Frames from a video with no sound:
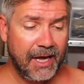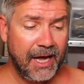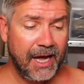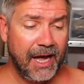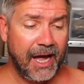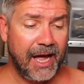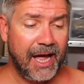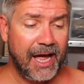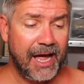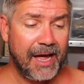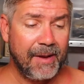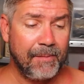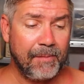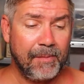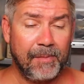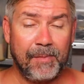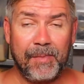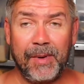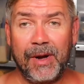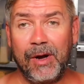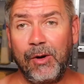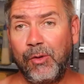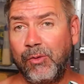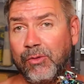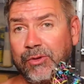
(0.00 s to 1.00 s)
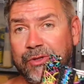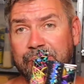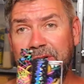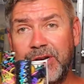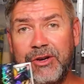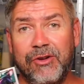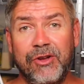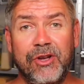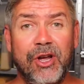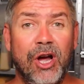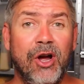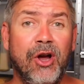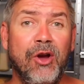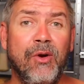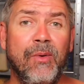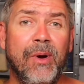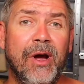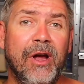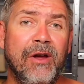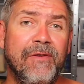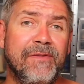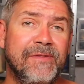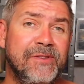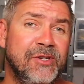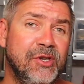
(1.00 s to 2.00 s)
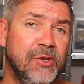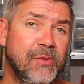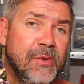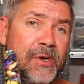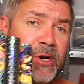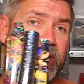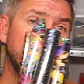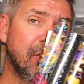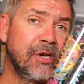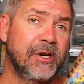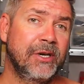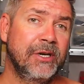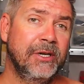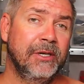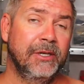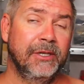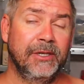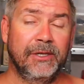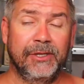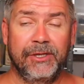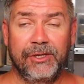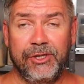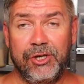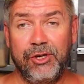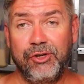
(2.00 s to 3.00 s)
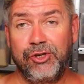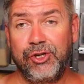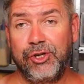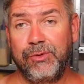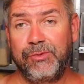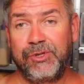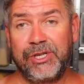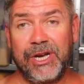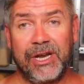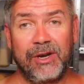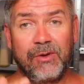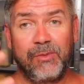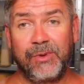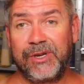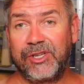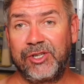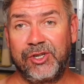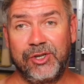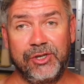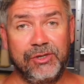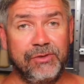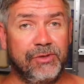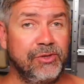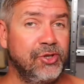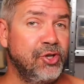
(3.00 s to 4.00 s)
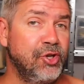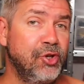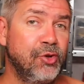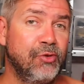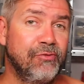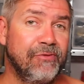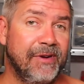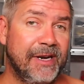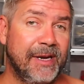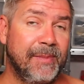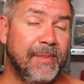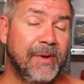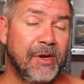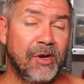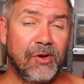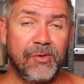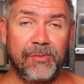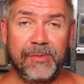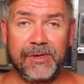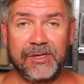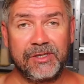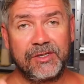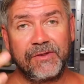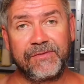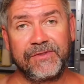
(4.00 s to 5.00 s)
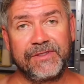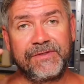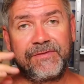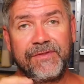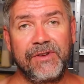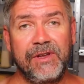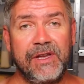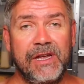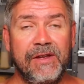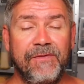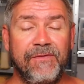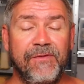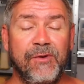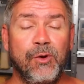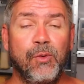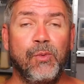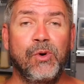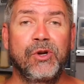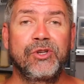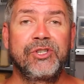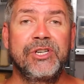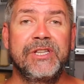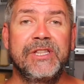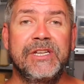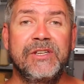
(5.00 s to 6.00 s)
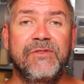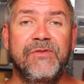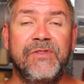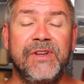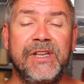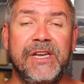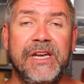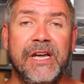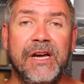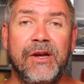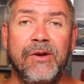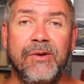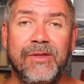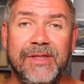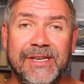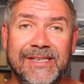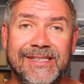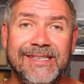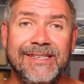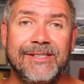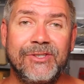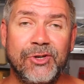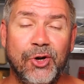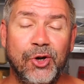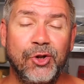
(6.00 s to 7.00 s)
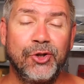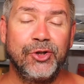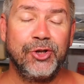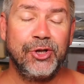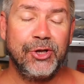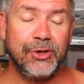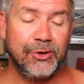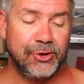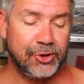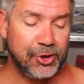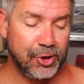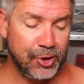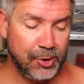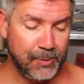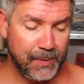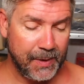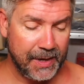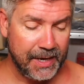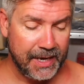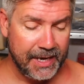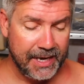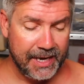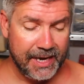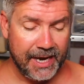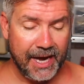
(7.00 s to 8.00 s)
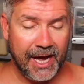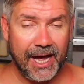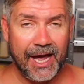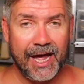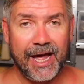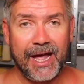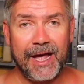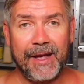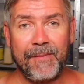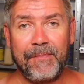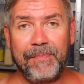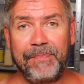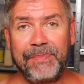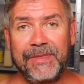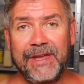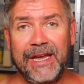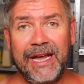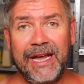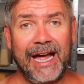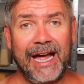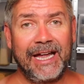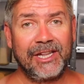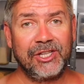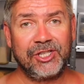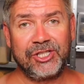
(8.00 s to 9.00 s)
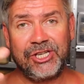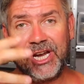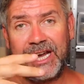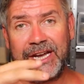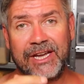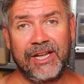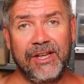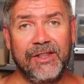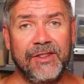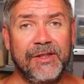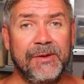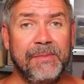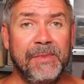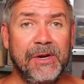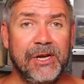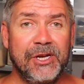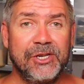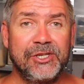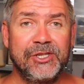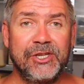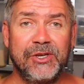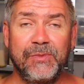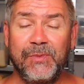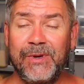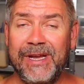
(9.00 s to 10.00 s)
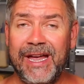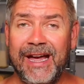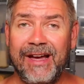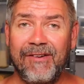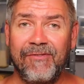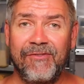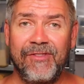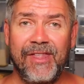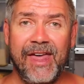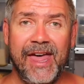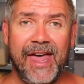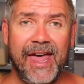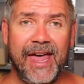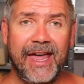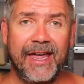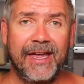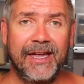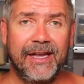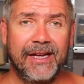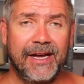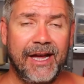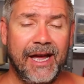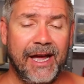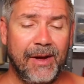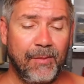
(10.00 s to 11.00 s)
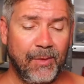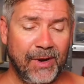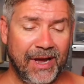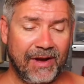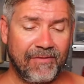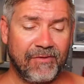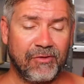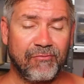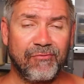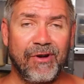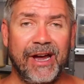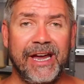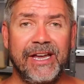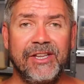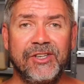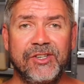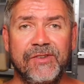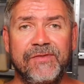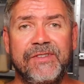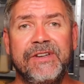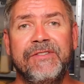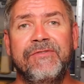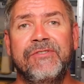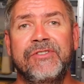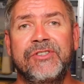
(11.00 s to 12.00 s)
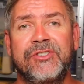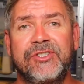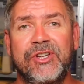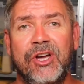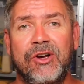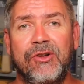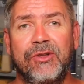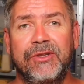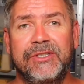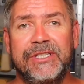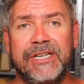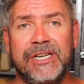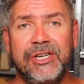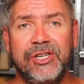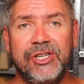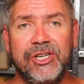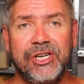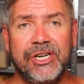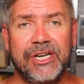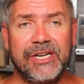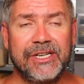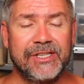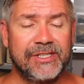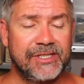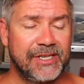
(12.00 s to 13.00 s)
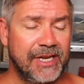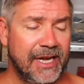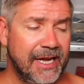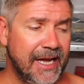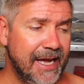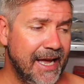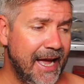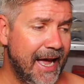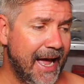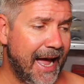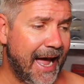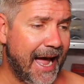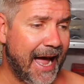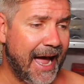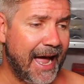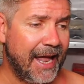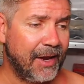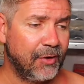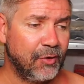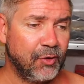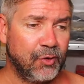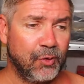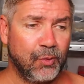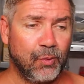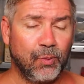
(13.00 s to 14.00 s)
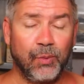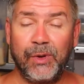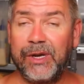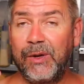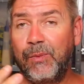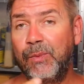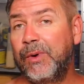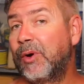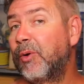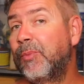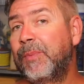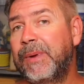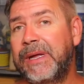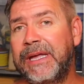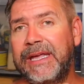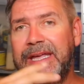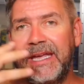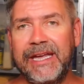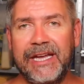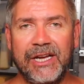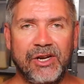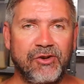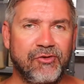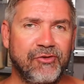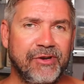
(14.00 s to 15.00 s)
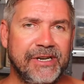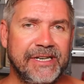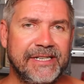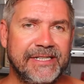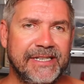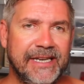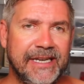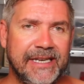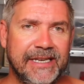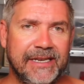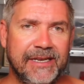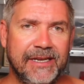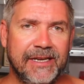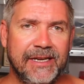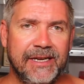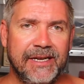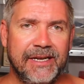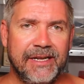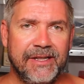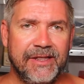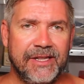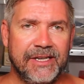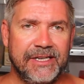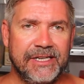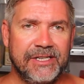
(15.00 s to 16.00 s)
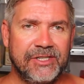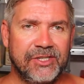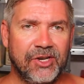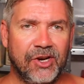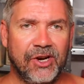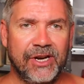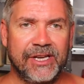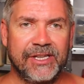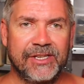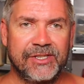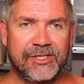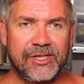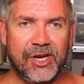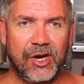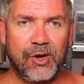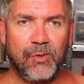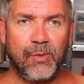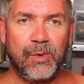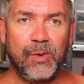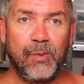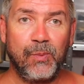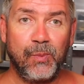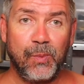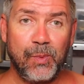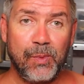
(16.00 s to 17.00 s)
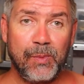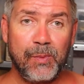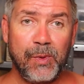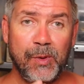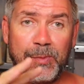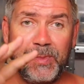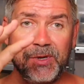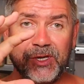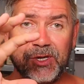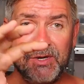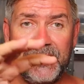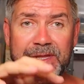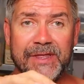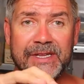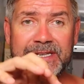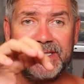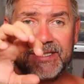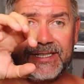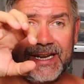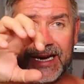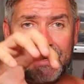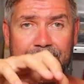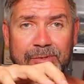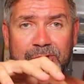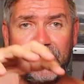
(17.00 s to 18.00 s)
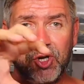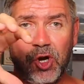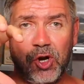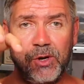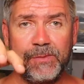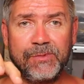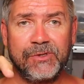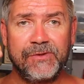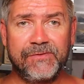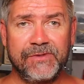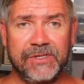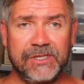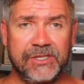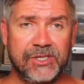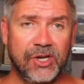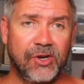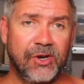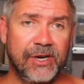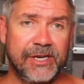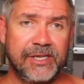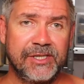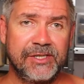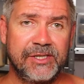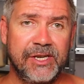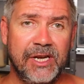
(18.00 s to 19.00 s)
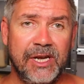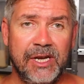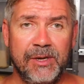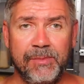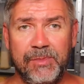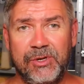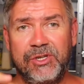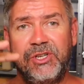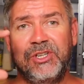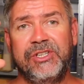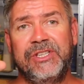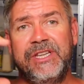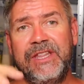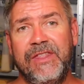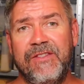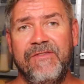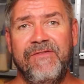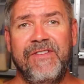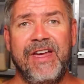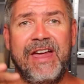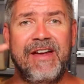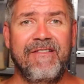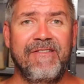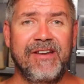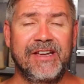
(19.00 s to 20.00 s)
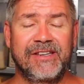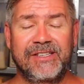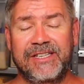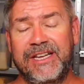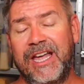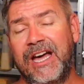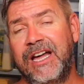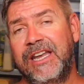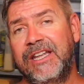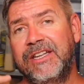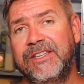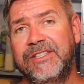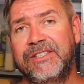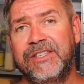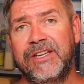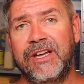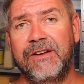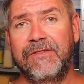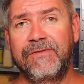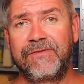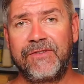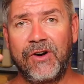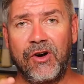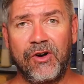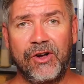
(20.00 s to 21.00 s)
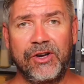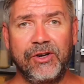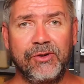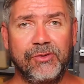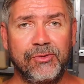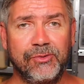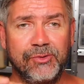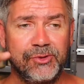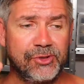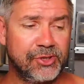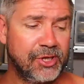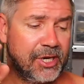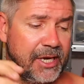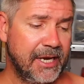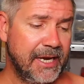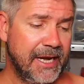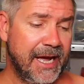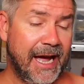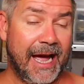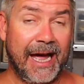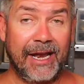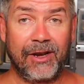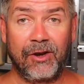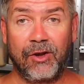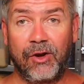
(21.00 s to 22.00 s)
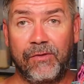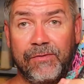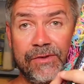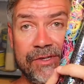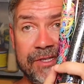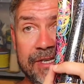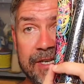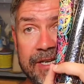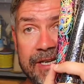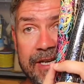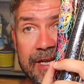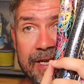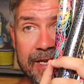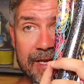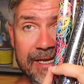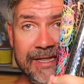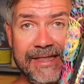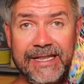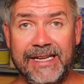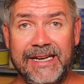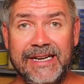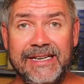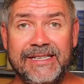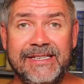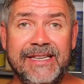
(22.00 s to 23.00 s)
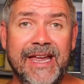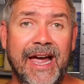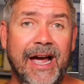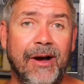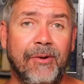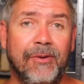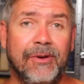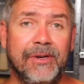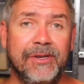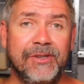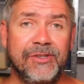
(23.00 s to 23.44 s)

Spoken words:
But also go over to our YouTube channel, which you should already be on, because obviously if you're watching this video, this is on YouTube, and check out the merch that we have there. We have a range of different style t-shirts, and we will be increasing the designs. So we'll be doing the same types of designs, but just in the various colours of vinyls, and obviously these now.